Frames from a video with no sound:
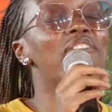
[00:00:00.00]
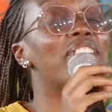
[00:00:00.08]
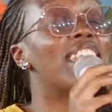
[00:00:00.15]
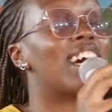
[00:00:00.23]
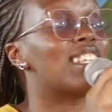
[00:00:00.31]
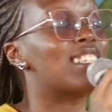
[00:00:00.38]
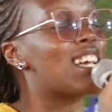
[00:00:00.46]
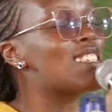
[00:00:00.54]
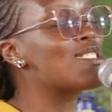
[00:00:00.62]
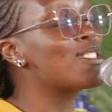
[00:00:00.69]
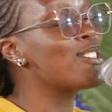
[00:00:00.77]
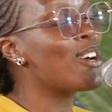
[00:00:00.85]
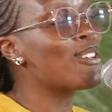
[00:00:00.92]
have learned
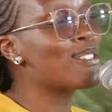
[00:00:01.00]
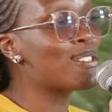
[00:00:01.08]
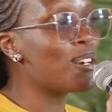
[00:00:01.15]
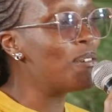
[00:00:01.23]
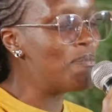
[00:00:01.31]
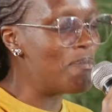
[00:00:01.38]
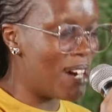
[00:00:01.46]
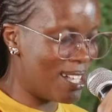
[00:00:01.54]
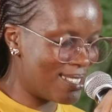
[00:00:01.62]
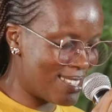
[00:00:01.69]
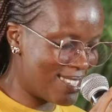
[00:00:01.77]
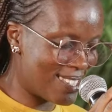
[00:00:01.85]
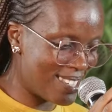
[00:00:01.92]
so, so
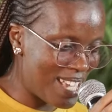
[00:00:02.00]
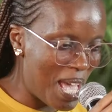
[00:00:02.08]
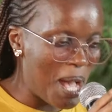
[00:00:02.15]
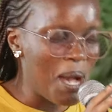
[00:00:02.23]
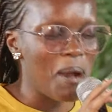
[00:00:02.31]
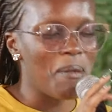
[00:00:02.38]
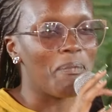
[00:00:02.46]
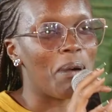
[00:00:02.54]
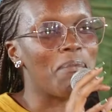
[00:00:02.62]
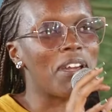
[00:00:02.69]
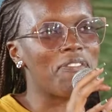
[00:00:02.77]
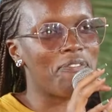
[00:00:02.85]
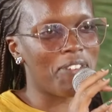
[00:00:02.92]
much. But
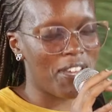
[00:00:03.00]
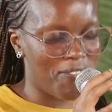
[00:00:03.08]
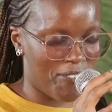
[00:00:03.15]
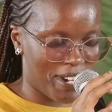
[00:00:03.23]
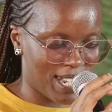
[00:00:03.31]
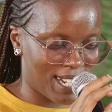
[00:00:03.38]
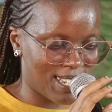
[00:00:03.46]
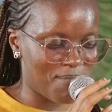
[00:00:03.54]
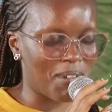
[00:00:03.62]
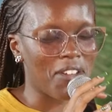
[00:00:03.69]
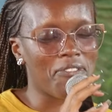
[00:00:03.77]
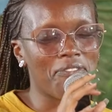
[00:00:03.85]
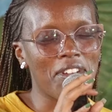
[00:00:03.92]
my favorite,
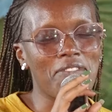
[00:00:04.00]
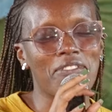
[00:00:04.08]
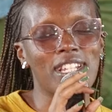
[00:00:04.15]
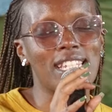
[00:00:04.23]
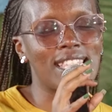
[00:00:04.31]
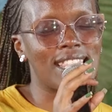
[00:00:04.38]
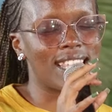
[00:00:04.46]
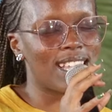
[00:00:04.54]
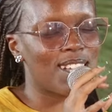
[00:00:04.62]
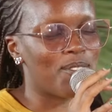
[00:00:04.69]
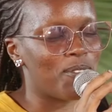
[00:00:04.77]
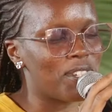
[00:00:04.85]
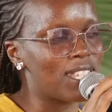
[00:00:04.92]
my favorite
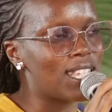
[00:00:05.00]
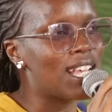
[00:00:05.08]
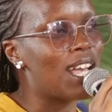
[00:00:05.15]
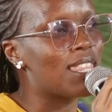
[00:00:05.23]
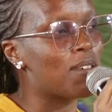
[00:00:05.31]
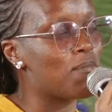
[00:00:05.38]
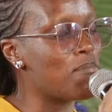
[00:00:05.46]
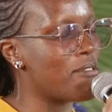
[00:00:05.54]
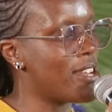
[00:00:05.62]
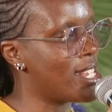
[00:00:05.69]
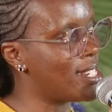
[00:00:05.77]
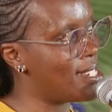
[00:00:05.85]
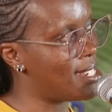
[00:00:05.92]
thing was the
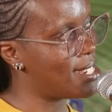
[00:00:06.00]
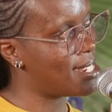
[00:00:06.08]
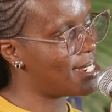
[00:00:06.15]
bread.